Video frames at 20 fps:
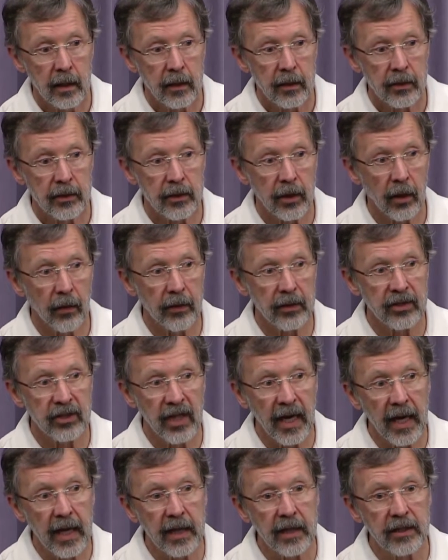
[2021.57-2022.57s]
So the
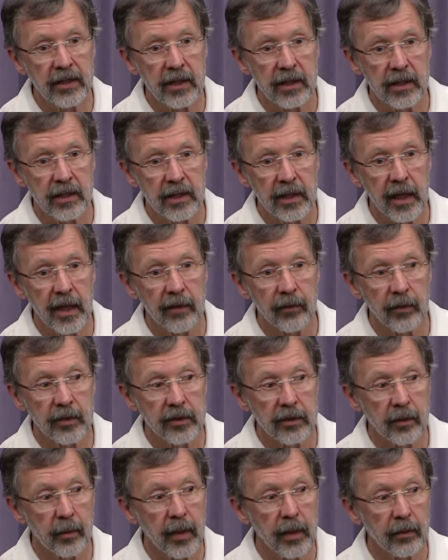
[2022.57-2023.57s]
change in Steve,
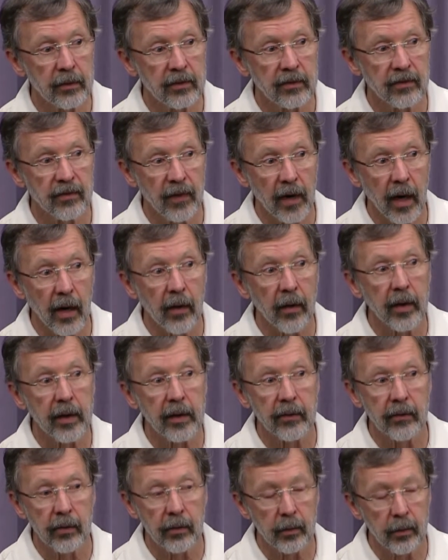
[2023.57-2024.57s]
which to me was very
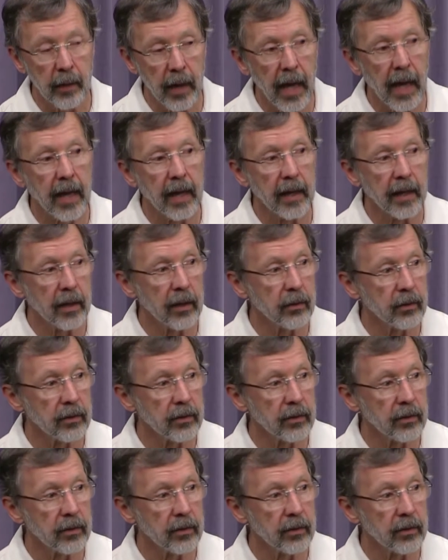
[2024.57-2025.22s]
dramatic,